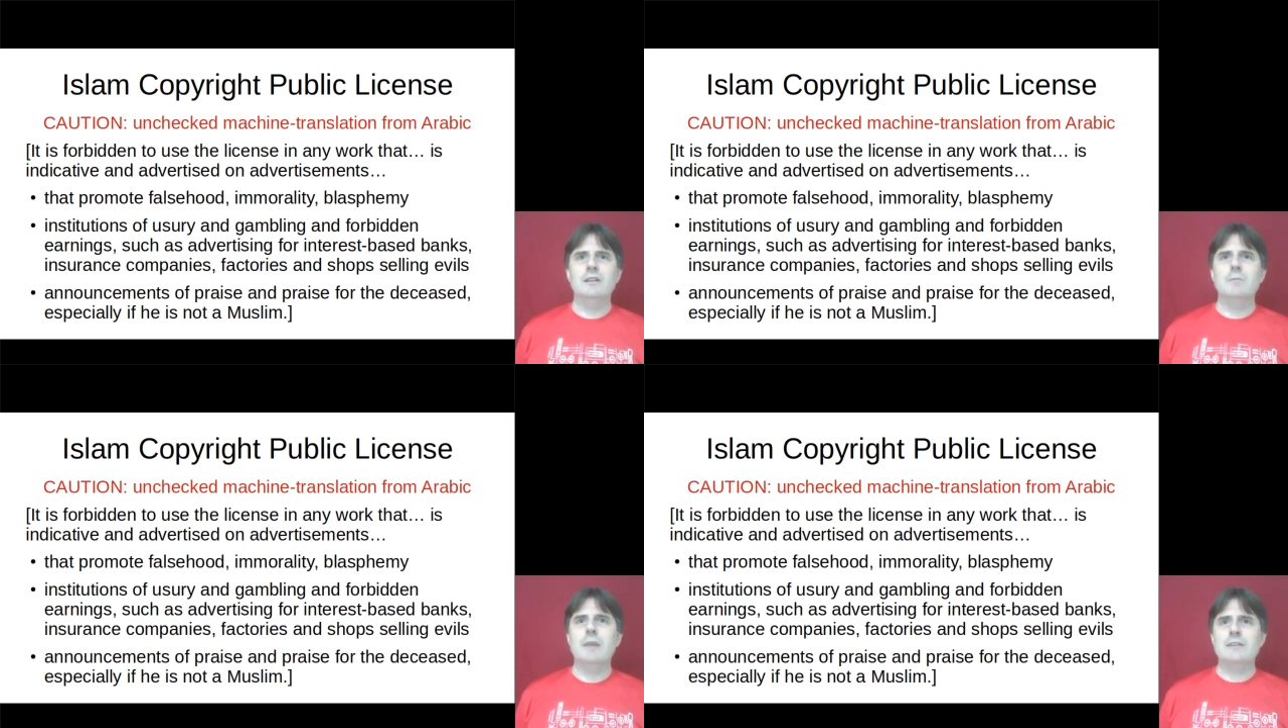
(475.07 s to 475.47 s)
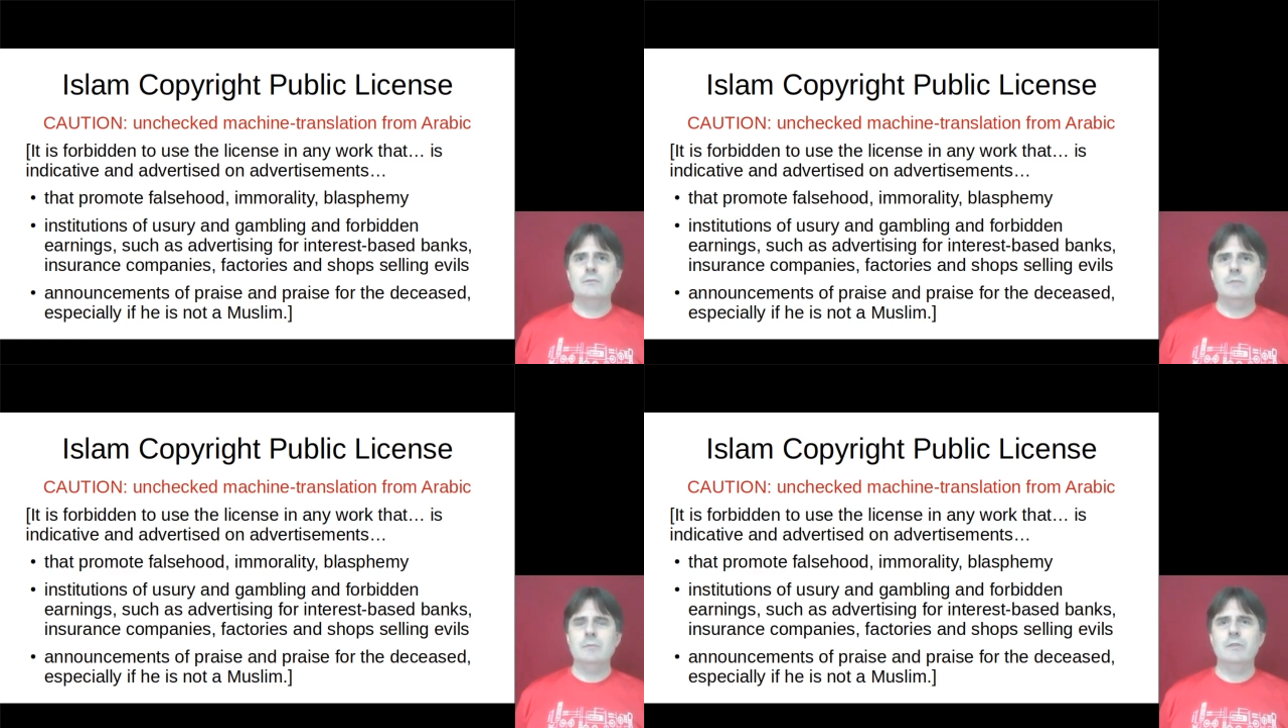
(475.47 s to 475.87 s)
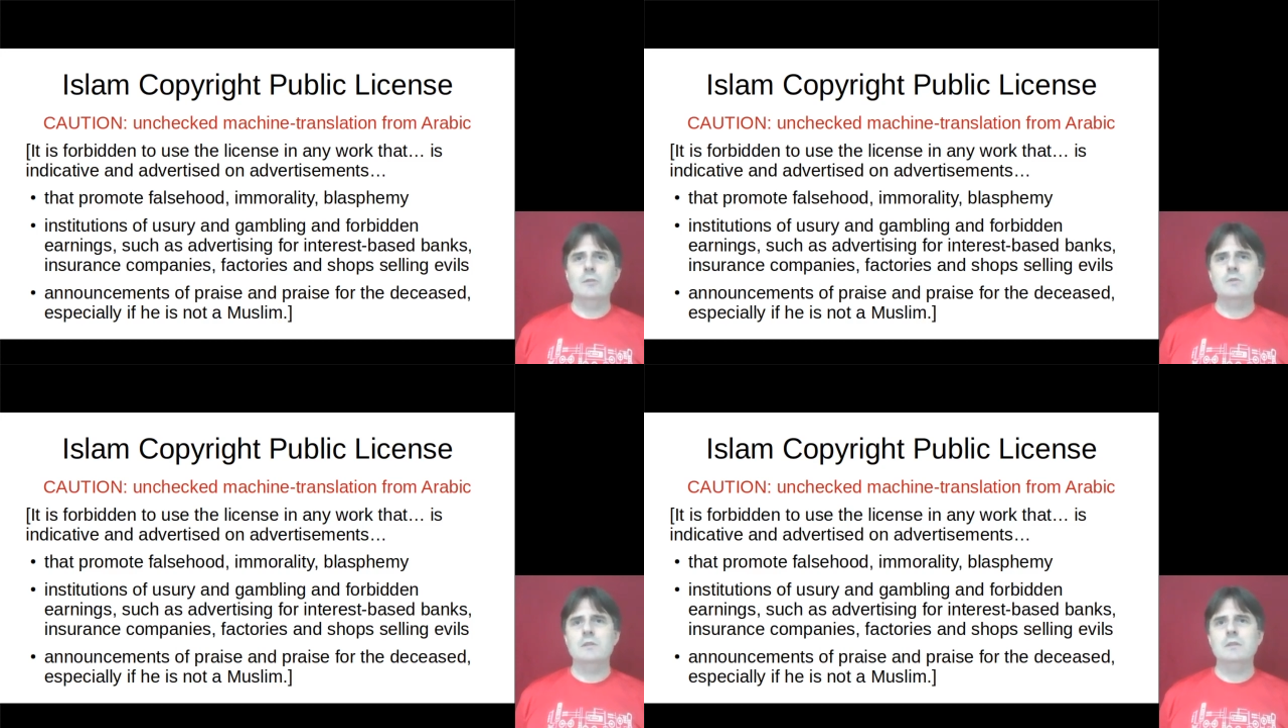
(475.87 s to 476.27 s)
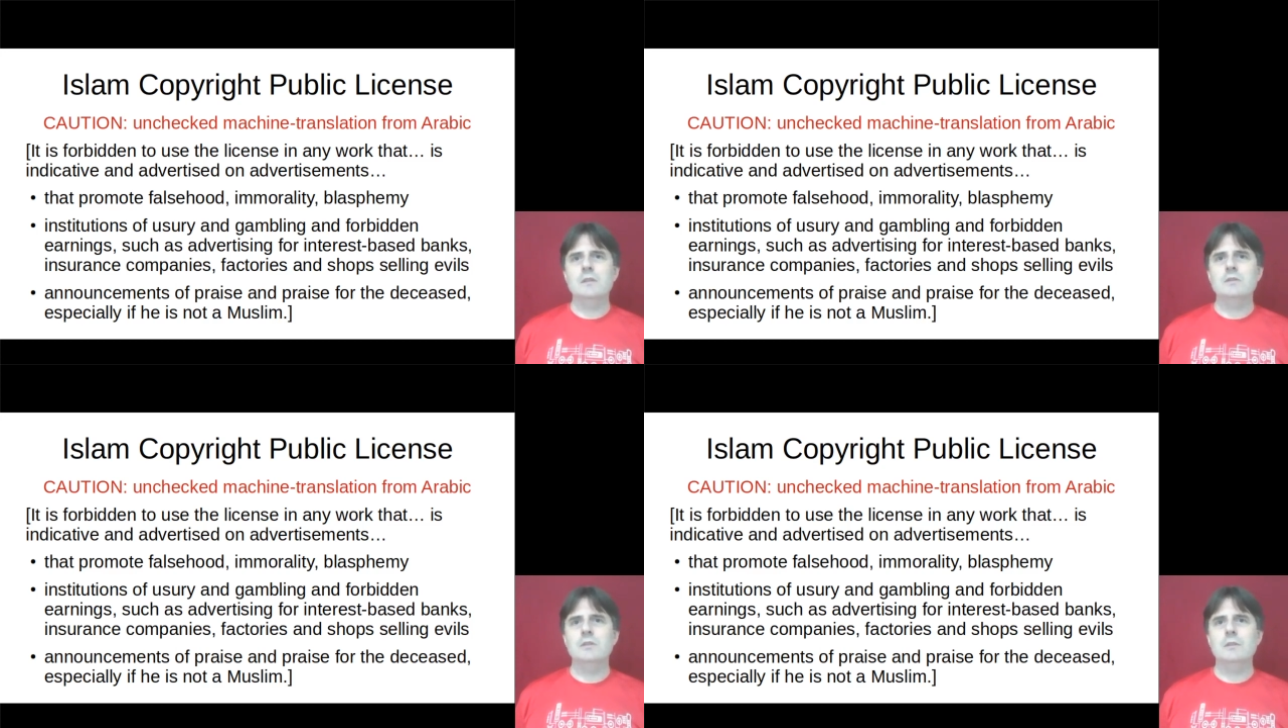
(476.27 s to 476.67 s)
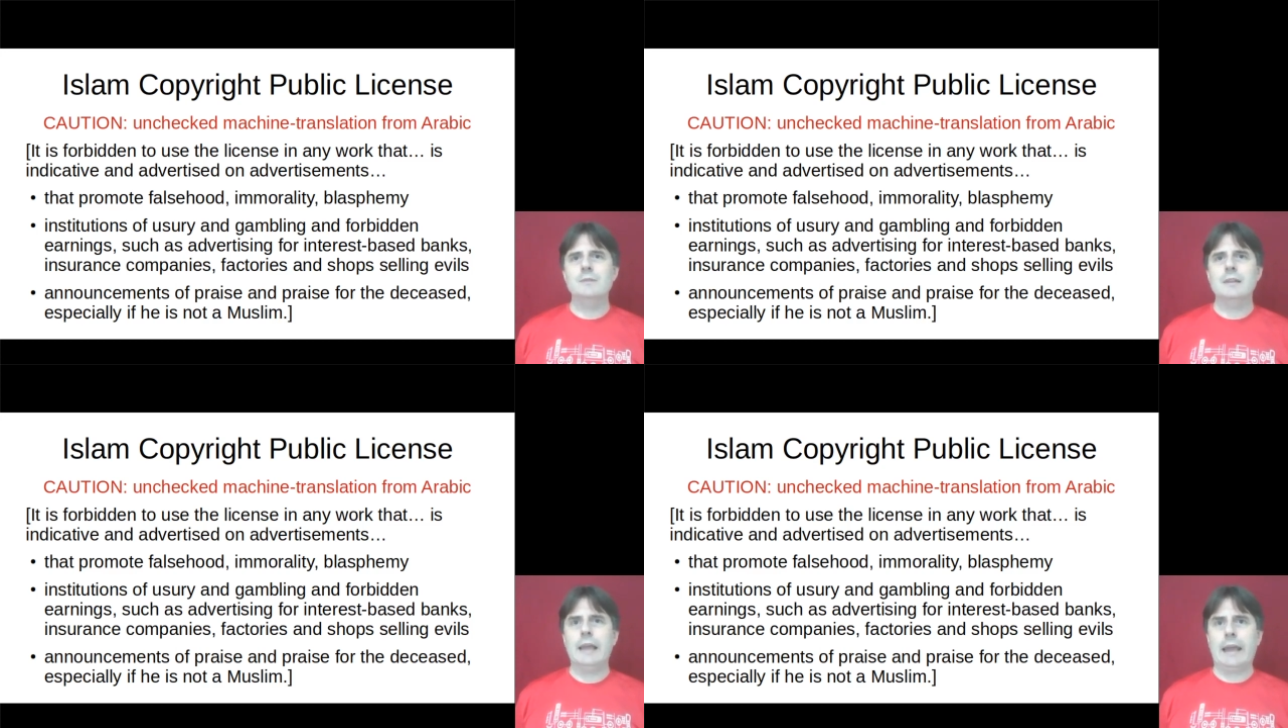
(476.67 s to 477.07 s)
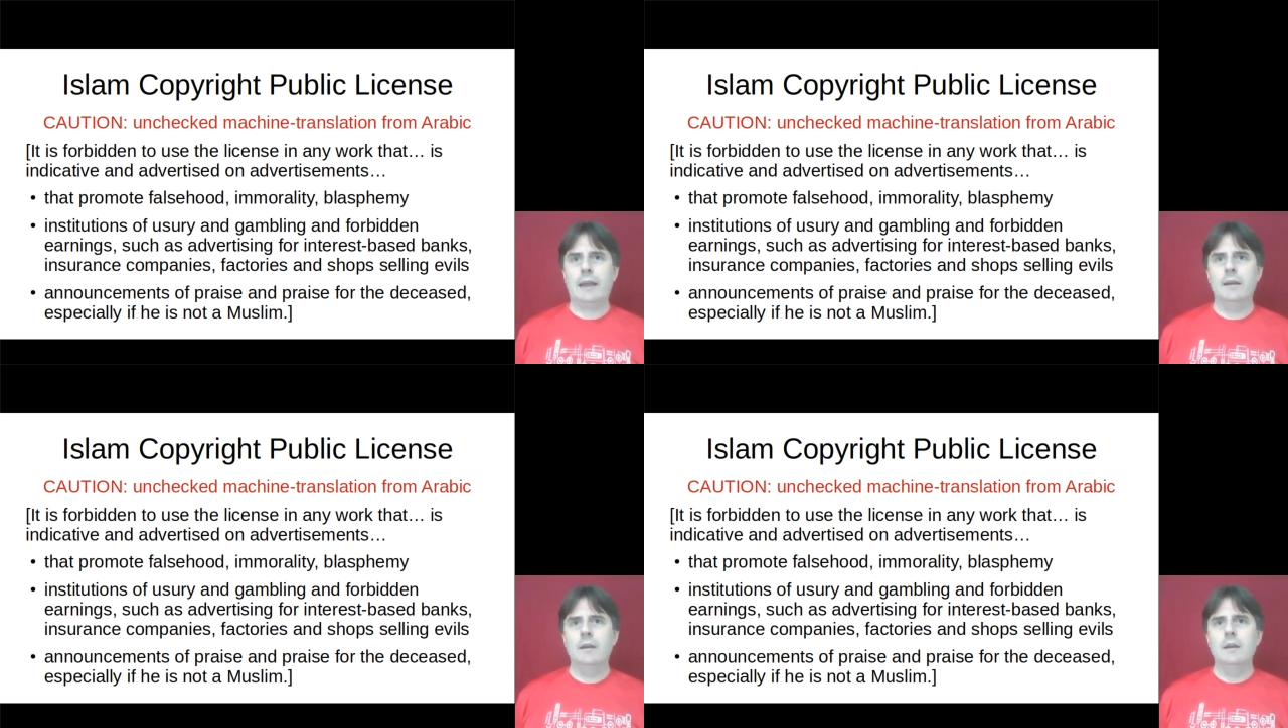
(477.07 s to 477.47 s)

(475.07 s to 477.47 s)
blasphemy, but of course those terms lack